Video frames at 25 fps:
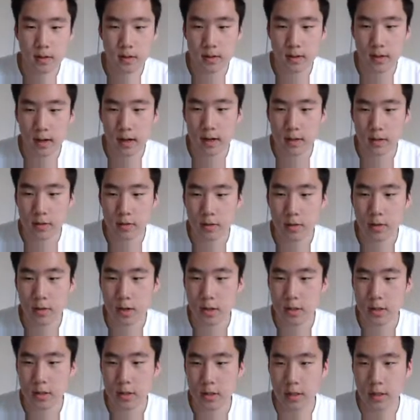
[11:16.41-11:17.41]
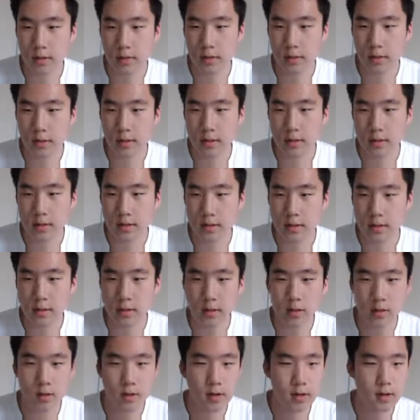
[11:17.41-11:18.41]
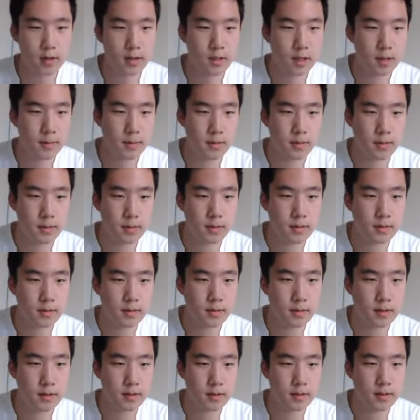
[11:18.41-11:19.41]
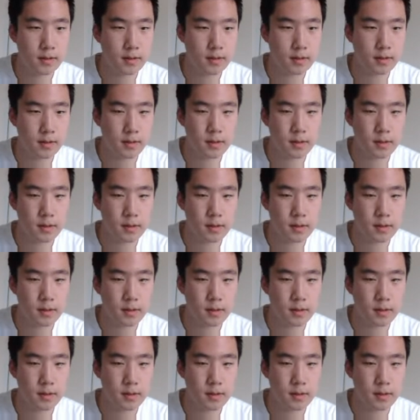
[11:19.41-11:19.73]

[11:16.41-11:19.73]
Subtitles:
The actual logic of it is still correct, I believe. Yes.